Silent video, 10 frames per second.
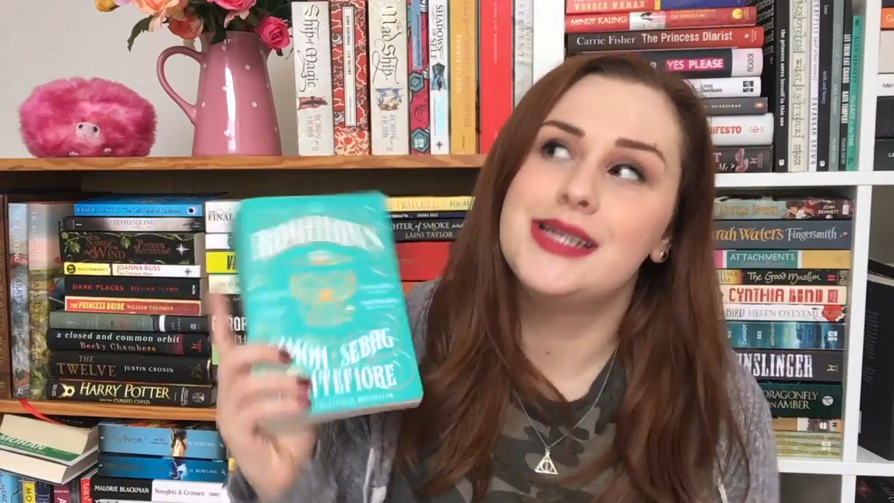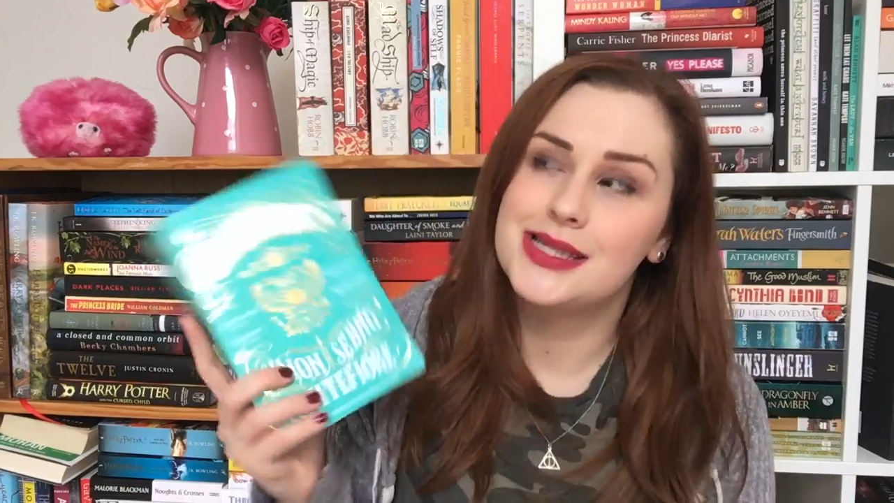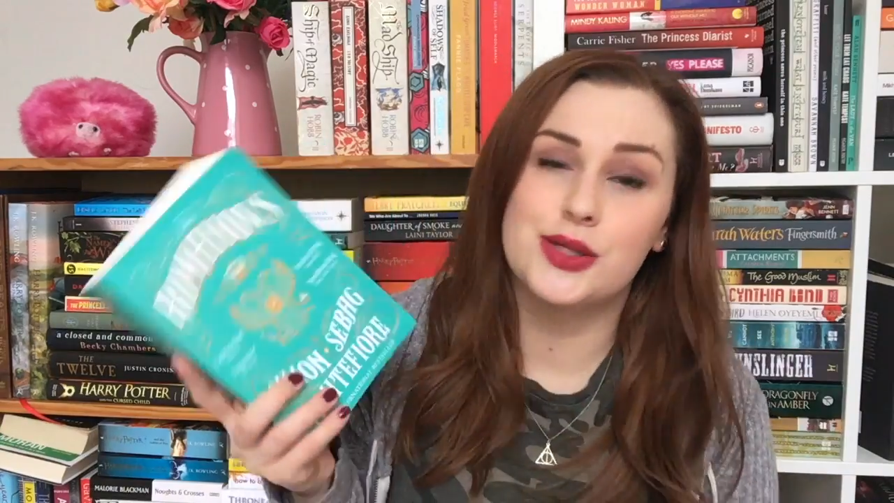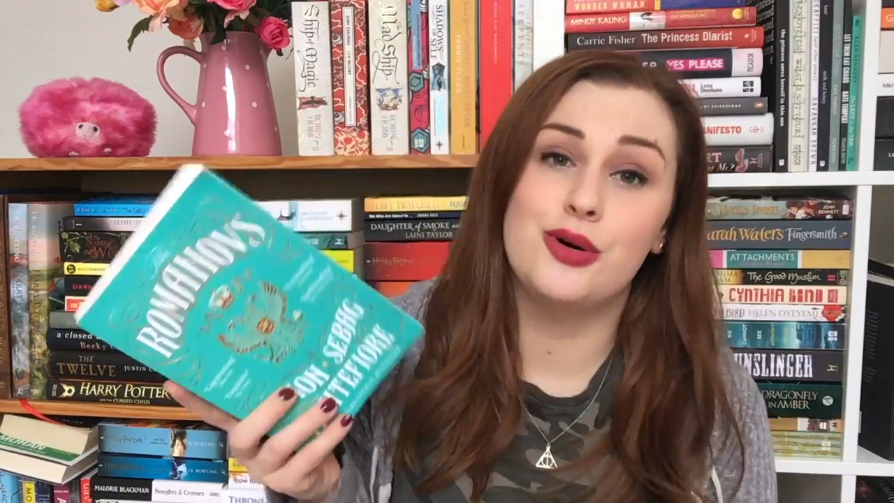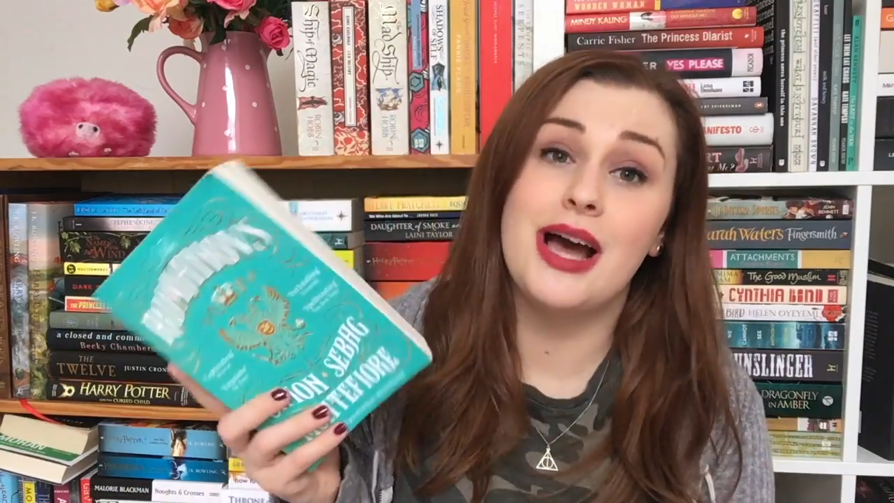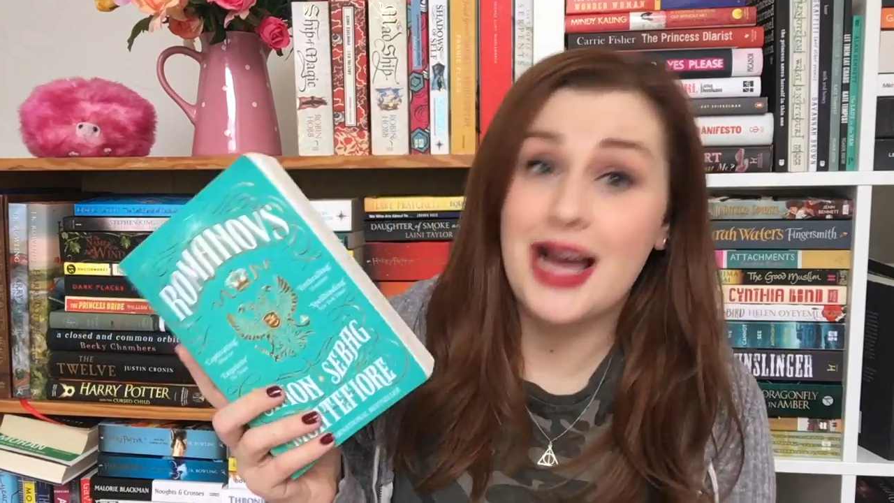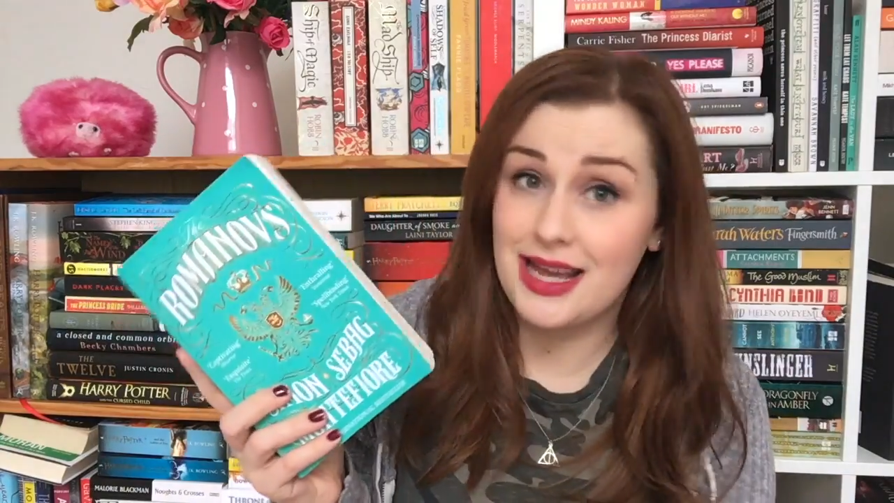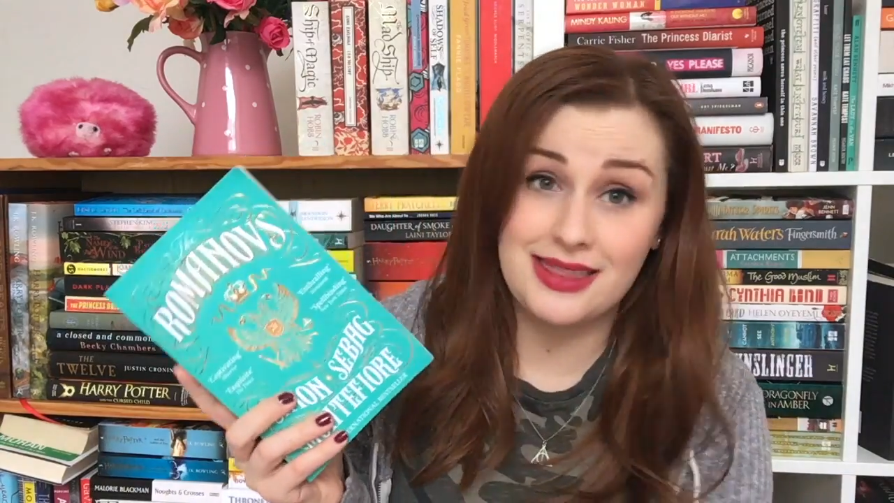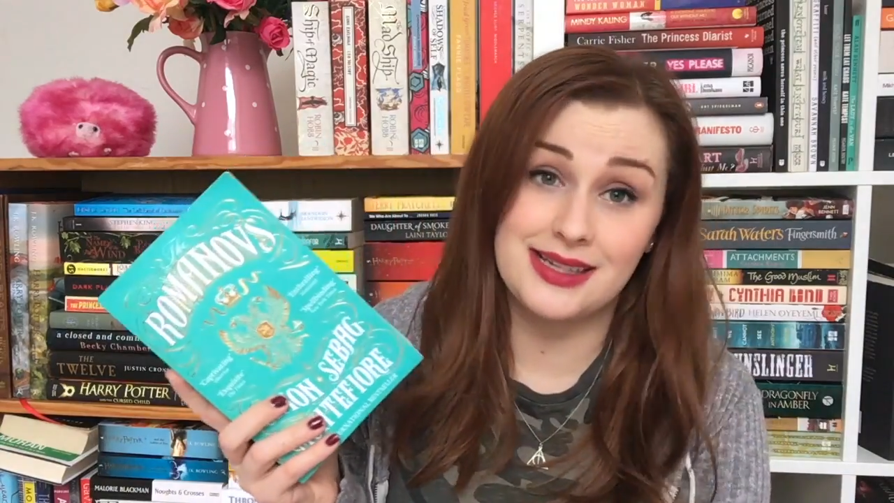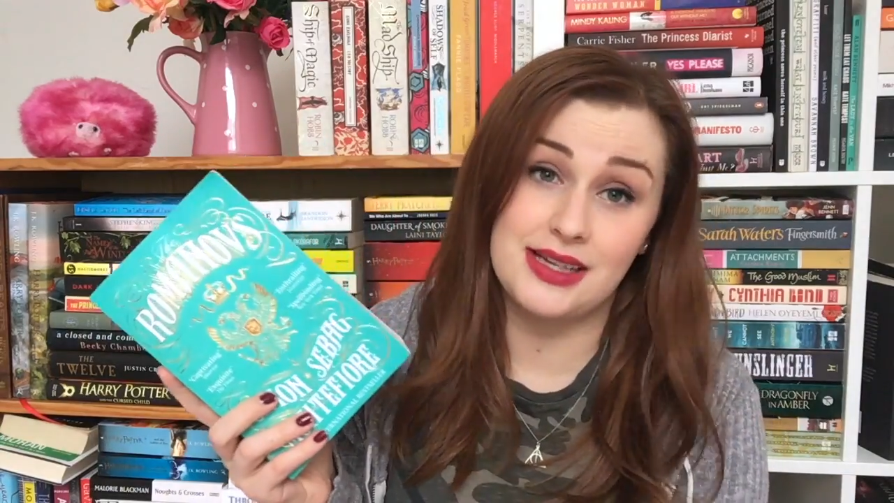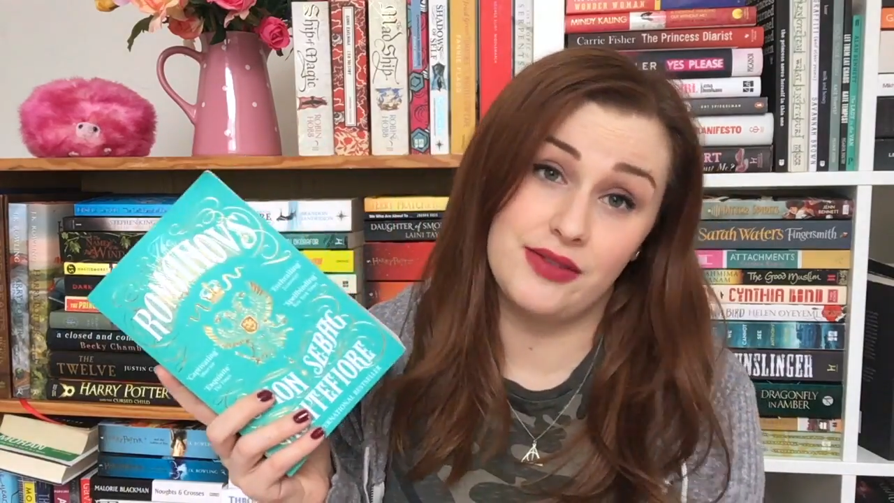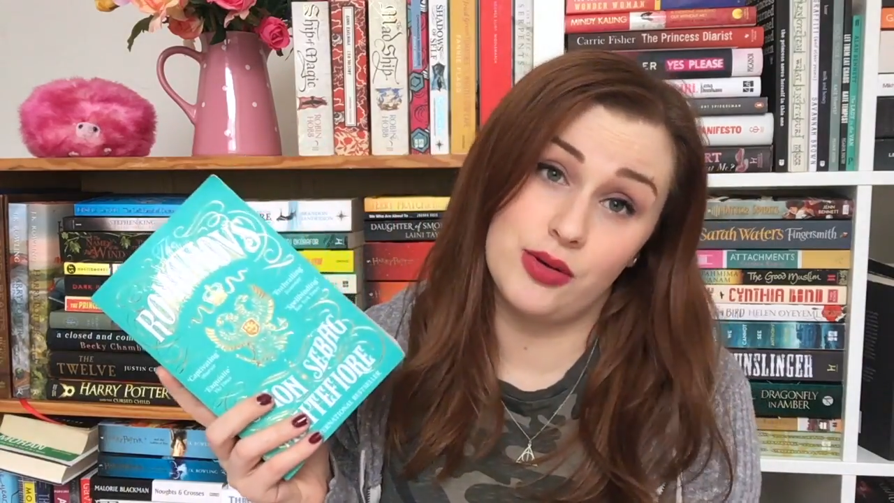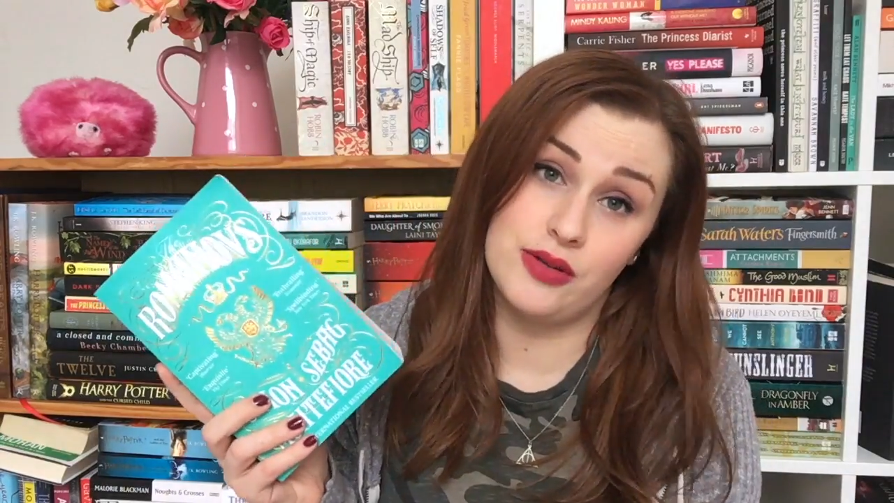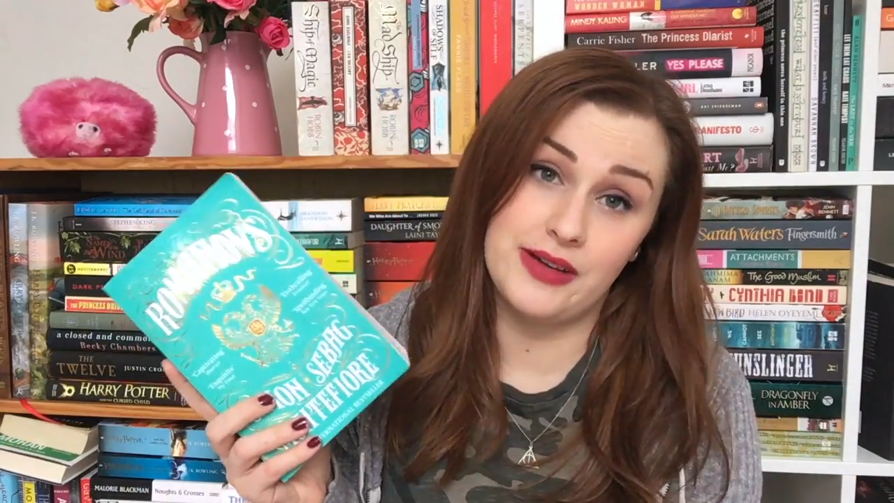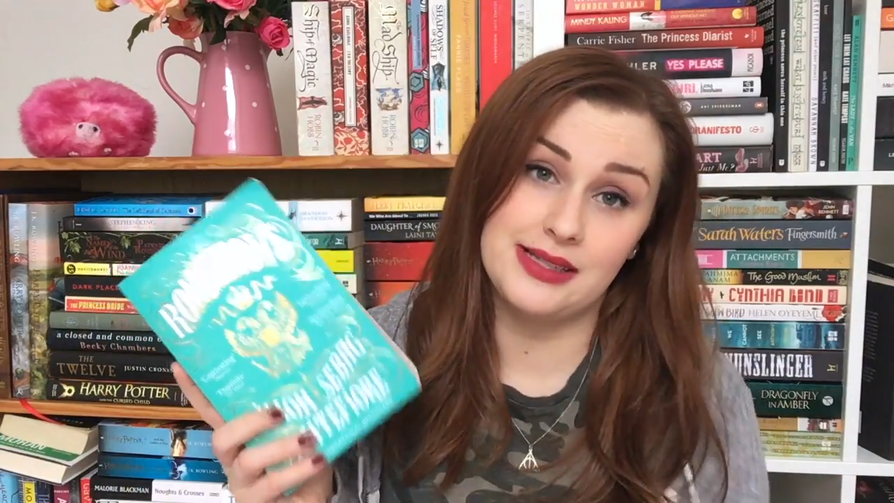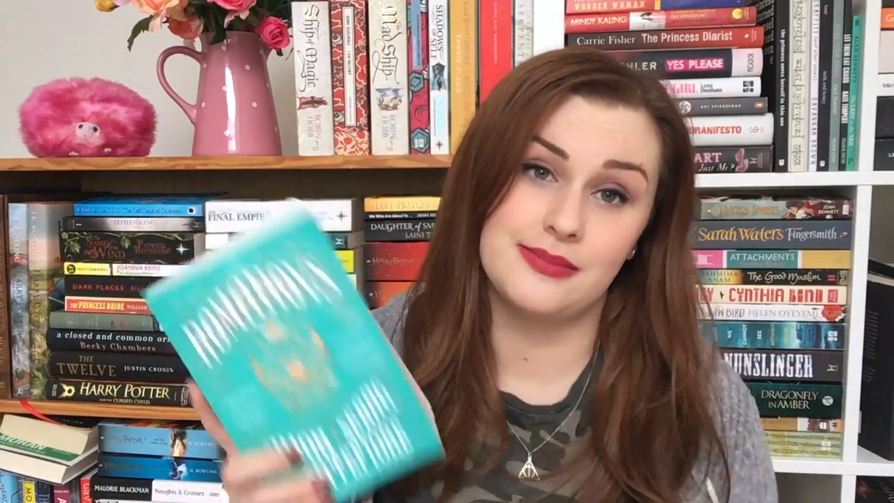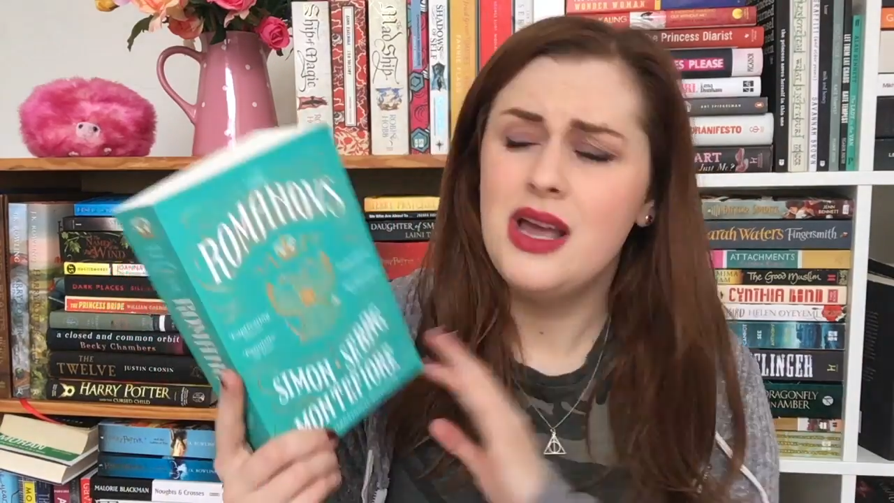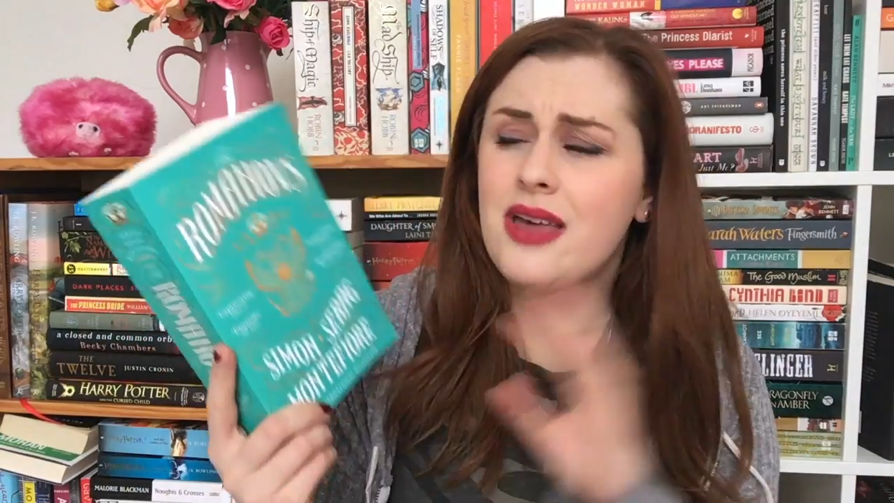So I think it definitely qualifies.